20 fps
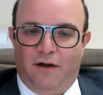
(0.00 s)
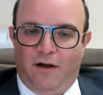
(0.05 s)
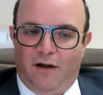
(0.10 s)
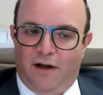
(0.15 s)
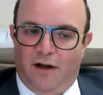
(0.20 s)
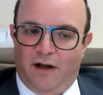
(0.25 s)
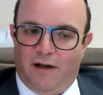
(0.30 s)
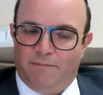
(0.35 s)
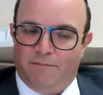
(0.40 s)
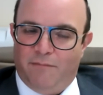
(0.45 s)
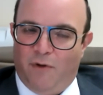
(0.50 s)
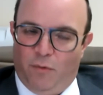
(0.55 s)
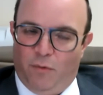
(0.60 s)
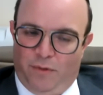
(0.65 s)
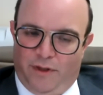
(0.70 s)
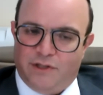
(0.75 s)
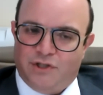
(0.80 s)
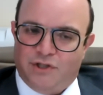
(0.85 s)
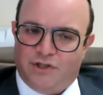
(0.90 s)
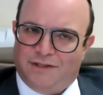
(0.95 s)
a
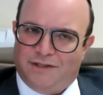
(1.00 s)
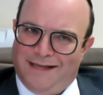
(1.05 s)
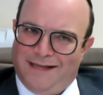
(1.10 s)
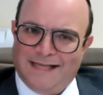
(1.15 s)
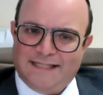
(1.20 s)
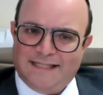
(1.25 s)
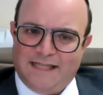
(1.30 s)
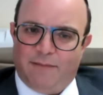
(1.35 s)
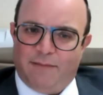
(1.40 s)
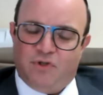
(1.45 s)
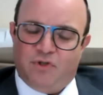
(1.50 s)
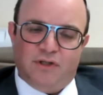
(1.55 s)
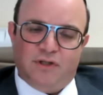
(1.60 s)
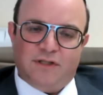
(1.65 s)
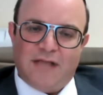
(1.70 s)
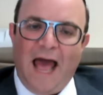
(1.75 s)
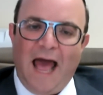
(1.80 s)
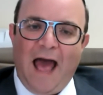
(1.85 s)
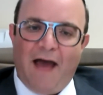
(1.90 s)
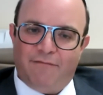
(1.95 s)
religious exemption,
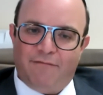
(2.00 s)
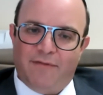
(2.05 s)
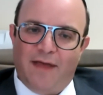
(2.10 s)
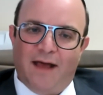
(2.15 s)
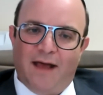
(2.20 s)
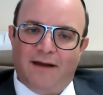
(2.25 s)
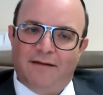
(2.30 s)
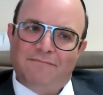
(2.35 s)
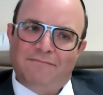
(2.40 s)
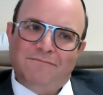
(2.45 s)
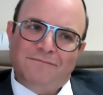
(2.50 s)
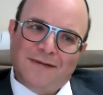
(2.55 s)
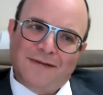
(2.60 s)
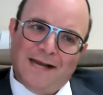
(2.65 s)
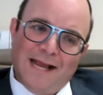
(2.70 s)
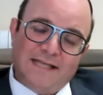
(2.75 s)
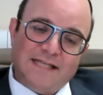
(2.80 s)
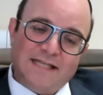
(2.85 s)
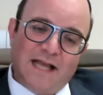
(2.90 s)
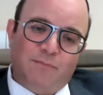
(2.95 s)
to have that
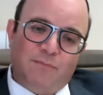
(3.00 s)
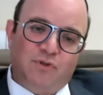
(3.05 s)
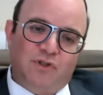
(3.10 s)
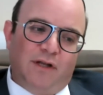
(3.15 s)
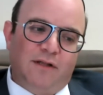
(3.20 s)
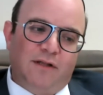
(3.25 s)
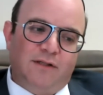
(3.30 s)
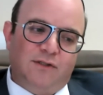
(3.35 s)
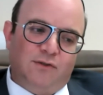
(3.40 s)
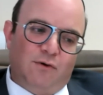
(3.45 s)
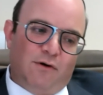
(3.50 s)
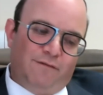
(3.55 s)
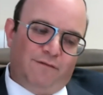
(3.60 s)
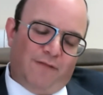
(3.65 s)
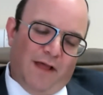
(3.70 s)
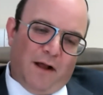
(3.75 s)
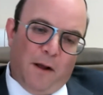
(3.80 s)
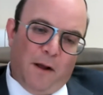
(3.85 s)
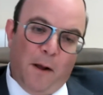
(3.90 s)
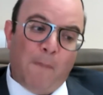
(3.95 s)
exemption, and sort of
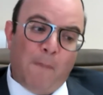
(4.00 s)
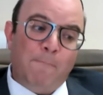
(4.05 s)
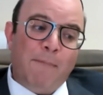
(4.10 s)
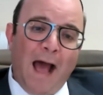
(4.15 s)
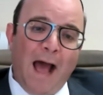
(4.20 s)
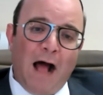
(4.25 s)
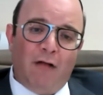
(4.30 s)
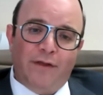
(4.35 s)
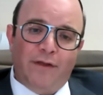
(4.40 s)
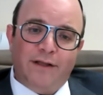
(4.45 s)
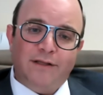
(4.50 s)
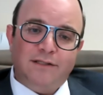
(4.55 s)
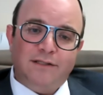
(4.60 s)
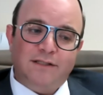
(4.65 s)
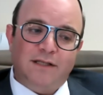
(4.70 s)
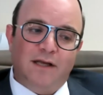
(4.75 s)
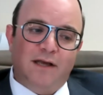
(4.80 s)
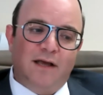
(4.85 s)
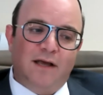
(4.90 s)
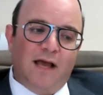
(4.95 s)
like a balance,